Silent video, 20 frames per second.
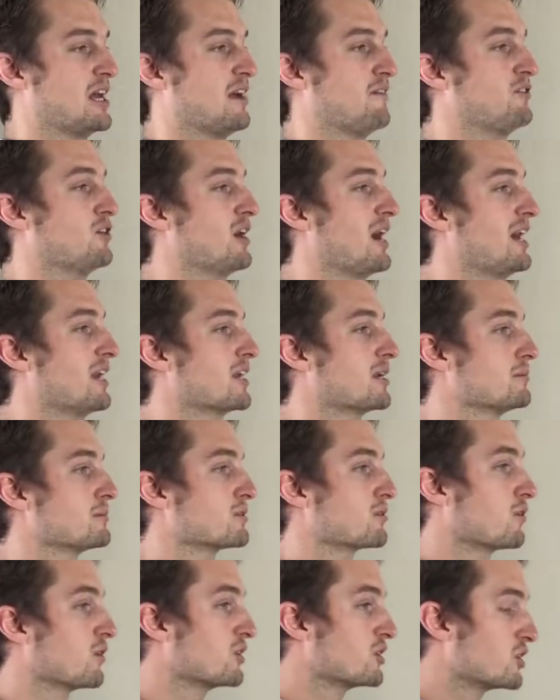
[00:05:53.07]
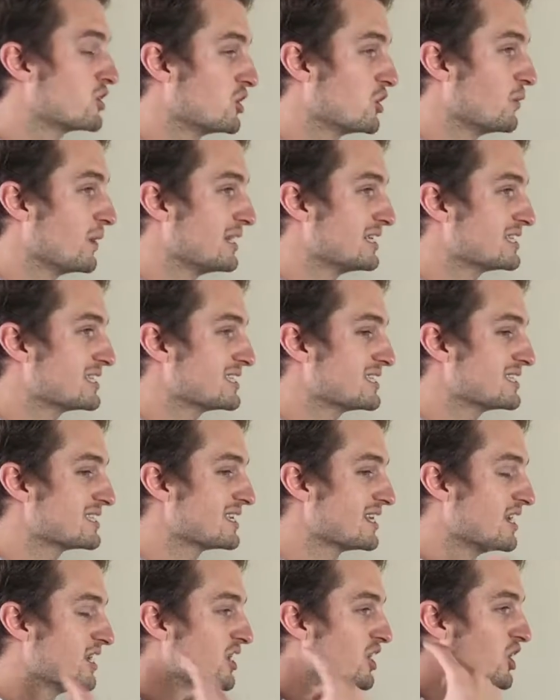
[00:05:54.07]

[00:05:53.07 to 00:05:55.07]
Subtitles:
If your head comes forward 2 inches,